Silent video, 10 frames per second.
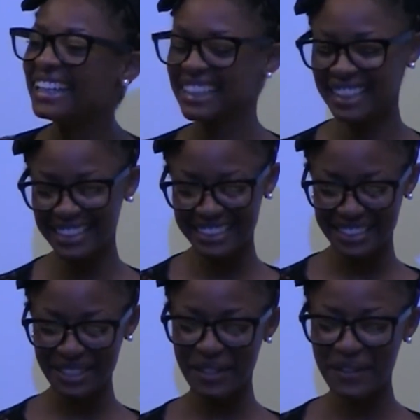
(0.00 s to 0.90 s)
And
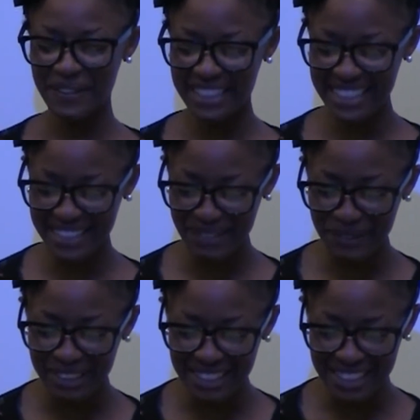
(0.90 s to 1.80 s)
so it
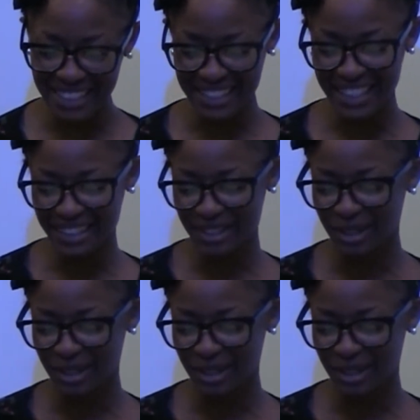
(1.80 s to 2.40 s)
really did set the